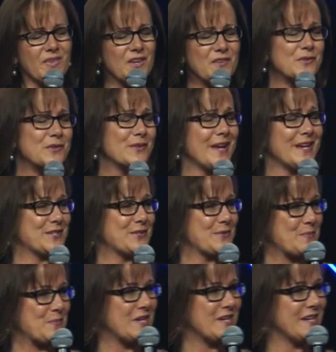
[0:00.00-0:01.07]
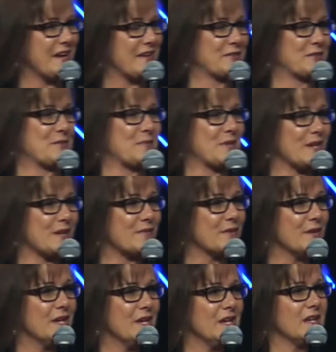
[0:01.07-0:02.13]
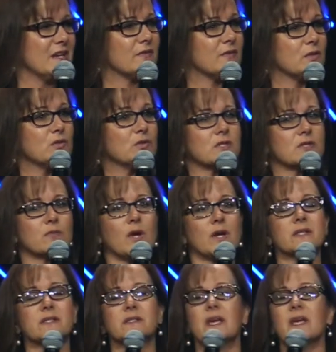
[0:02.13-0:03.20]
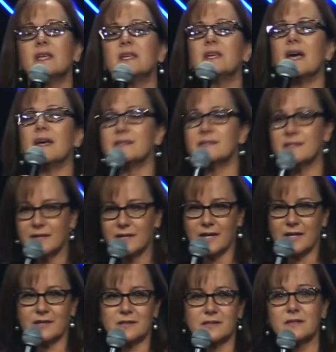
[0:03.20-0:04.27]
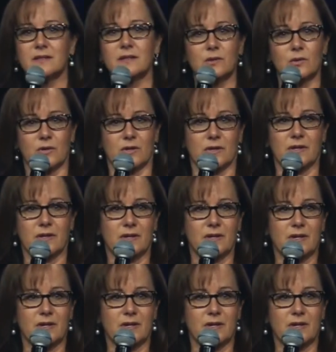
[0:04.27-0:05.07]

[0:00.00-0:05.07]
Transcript: If you'd like to repeat after me, if you just want to say yes again to the Lord,